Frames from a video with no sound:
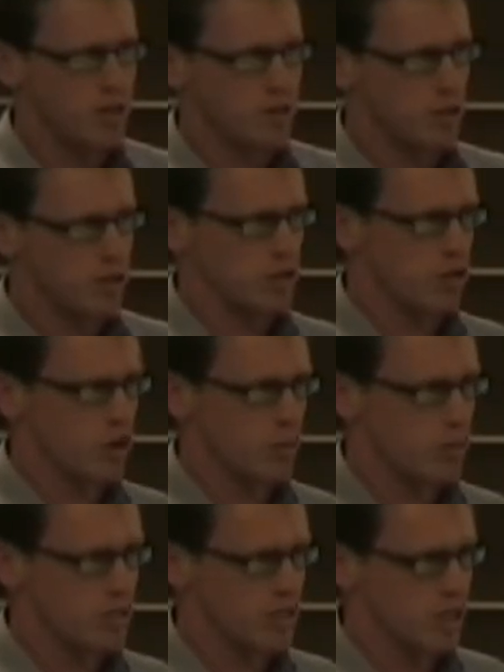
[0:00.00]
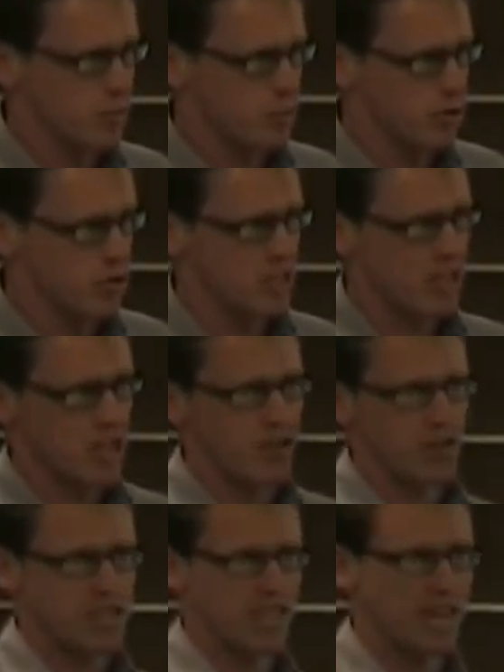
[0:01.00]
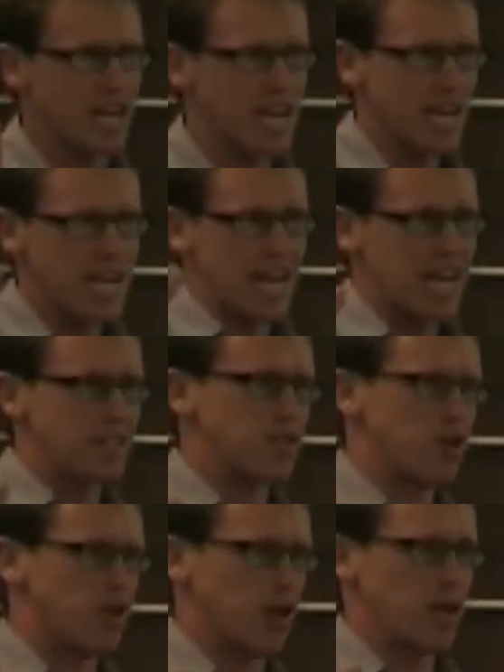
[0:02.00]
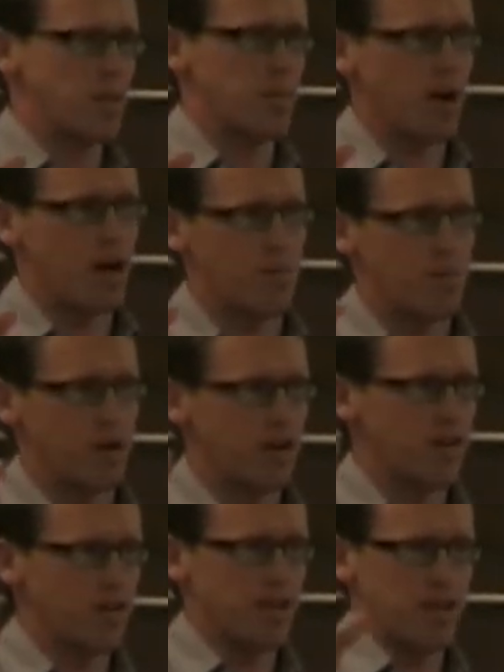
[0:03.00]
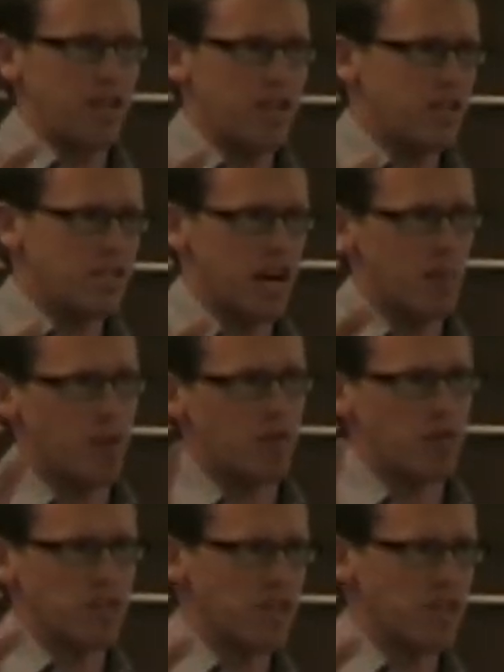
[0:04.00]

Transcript: when you start a particular project there is an end target in mind, but time after